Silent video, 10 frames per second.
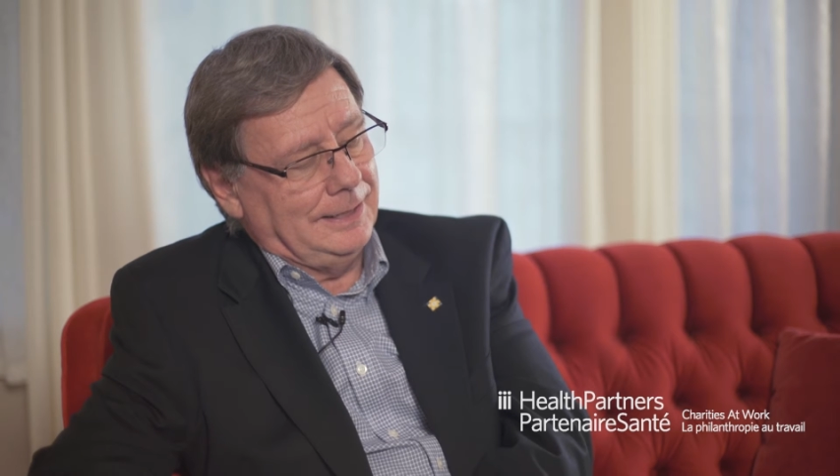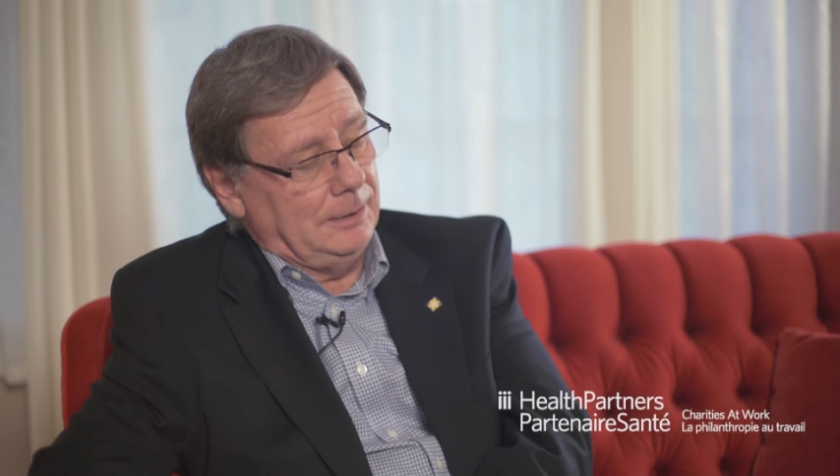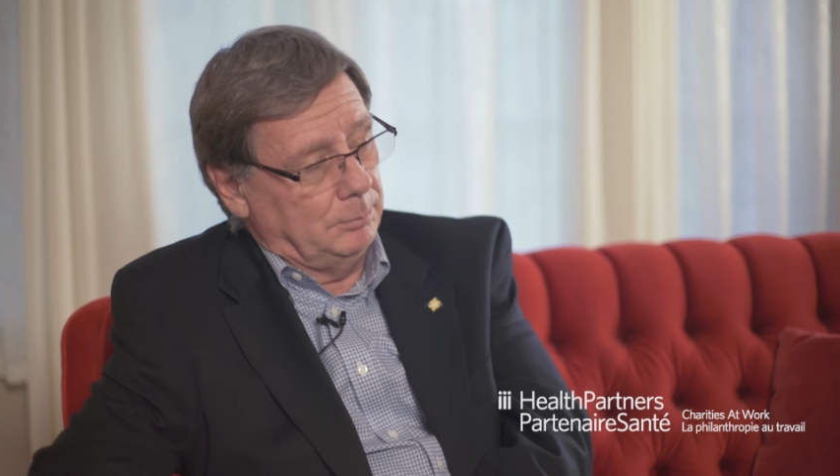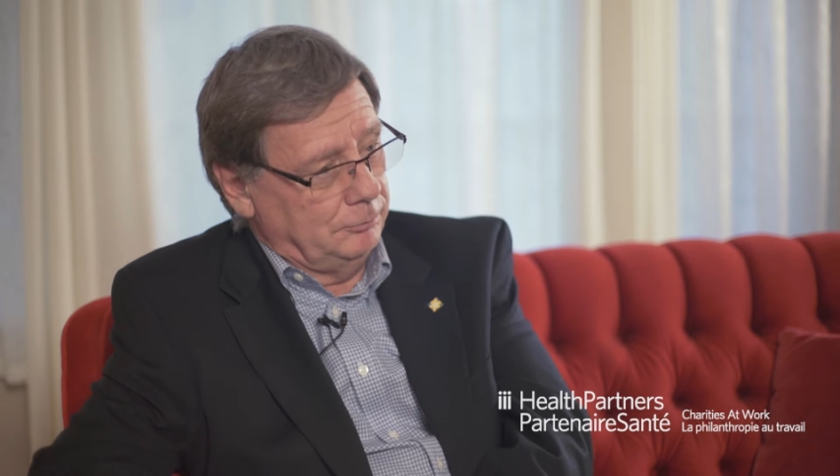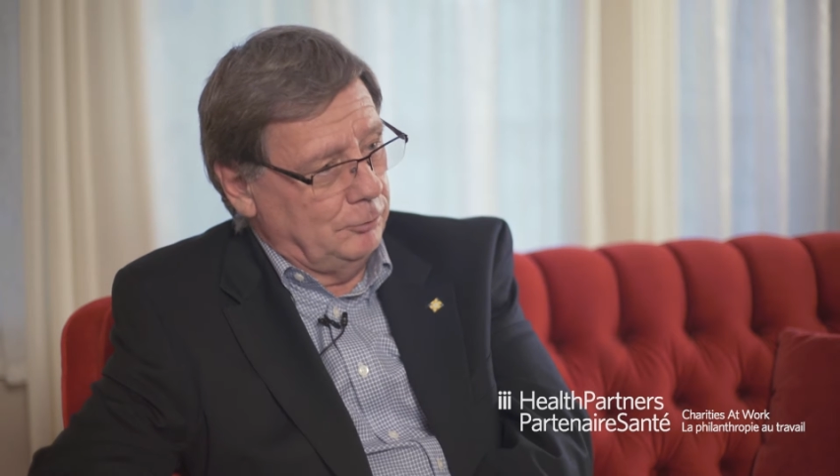
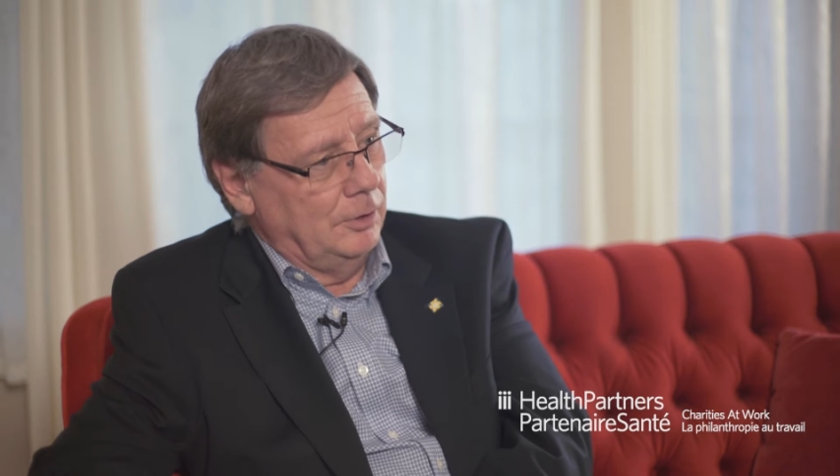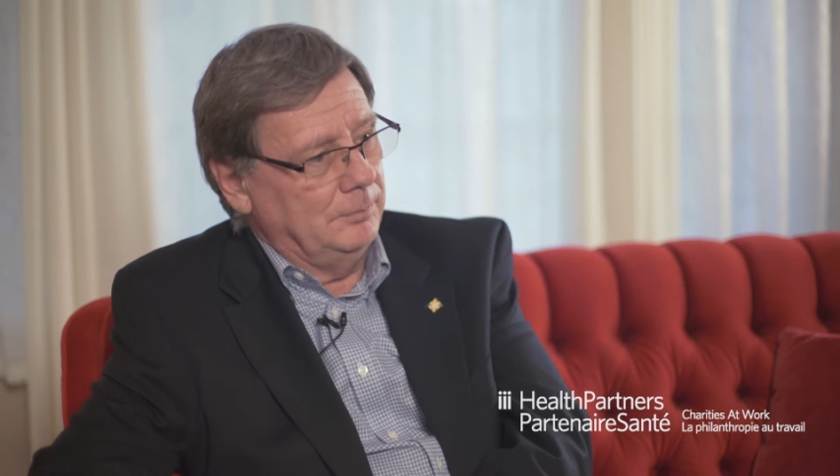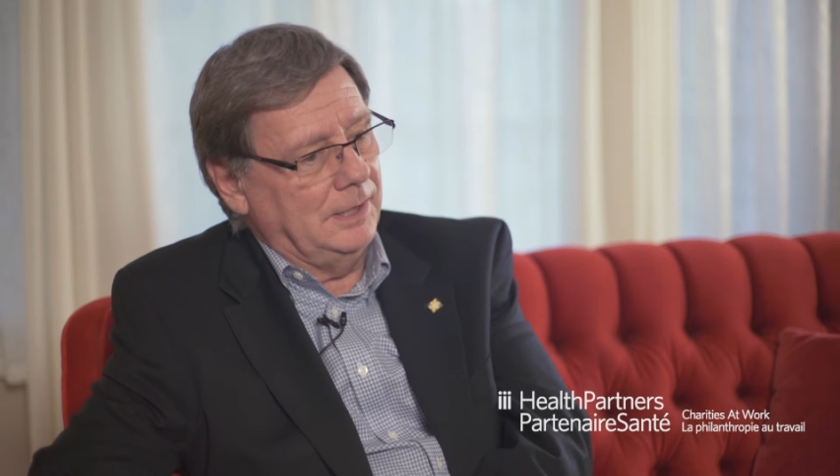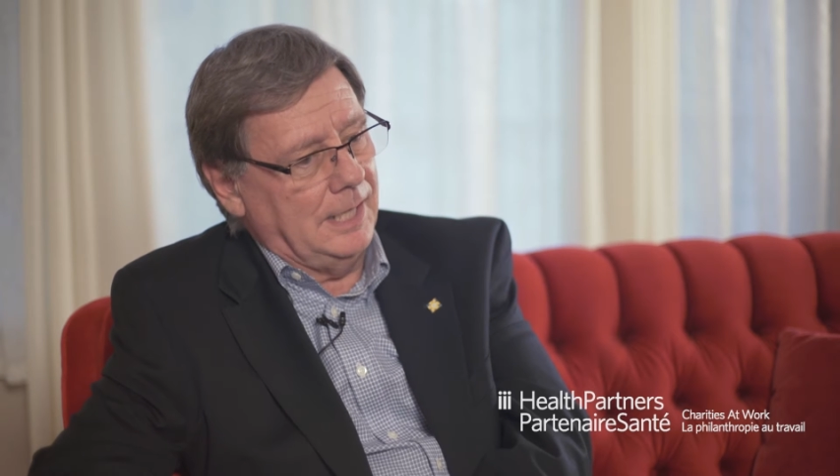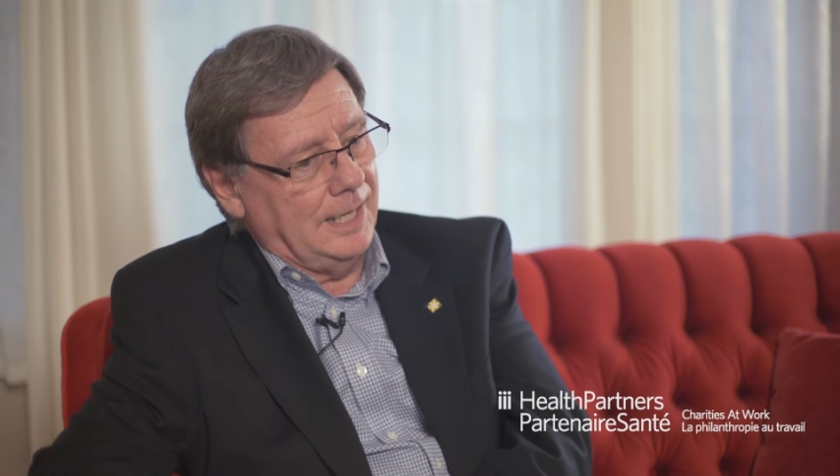He
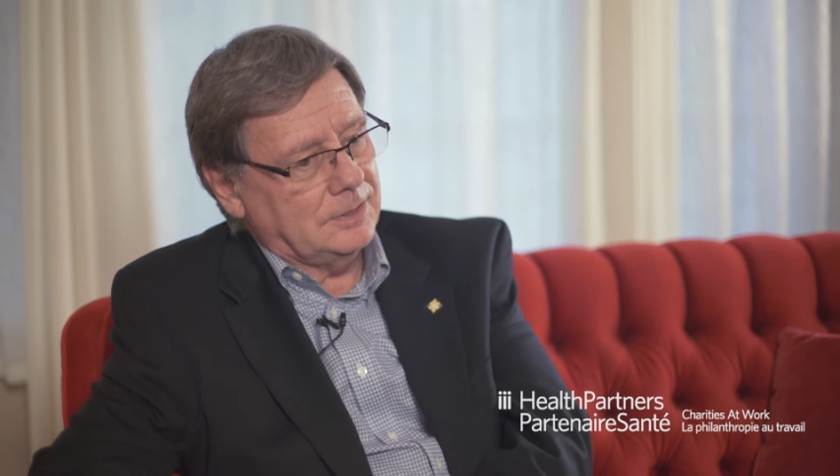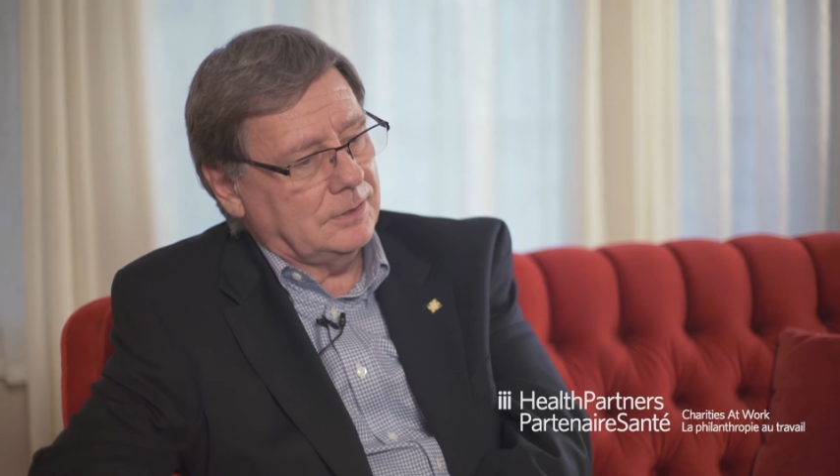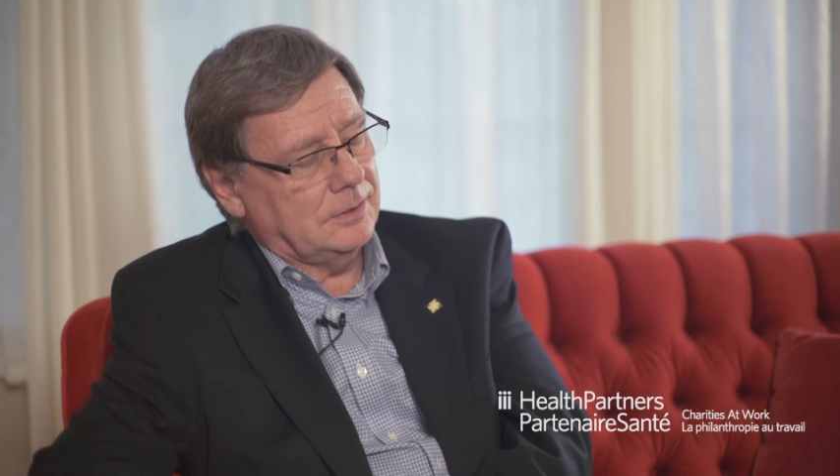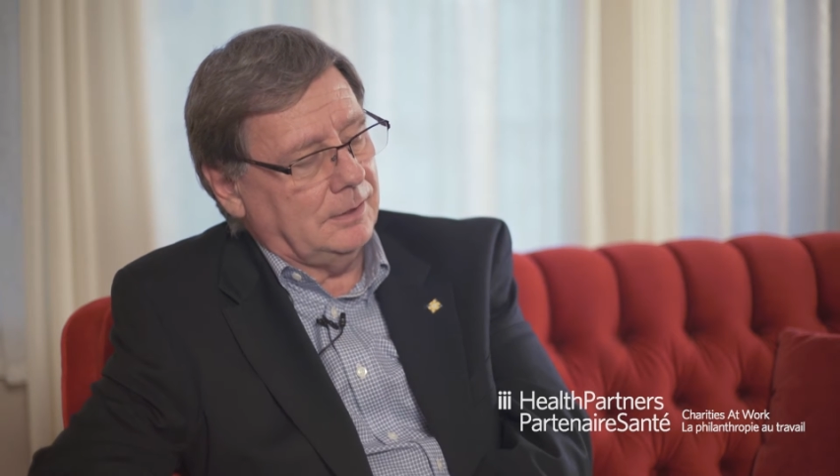performed the test,